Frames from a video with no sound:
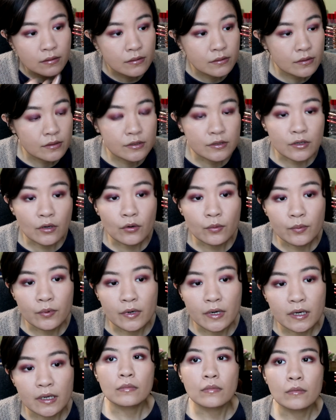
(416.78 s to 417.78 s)
so
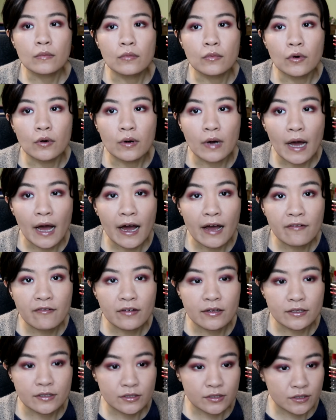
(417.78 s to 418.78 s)
pretty. Well, I
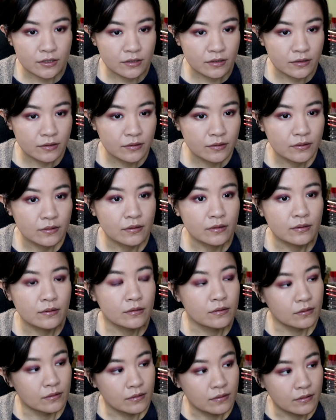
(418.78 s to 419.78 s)
haven't
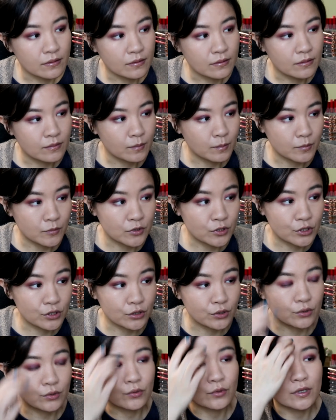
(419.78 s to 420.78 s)

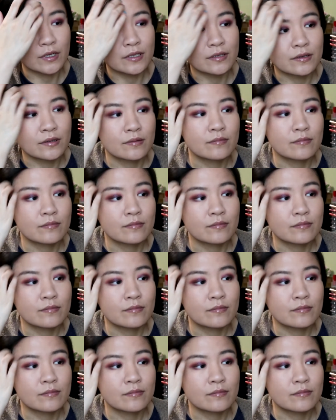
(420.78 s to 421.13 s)
do a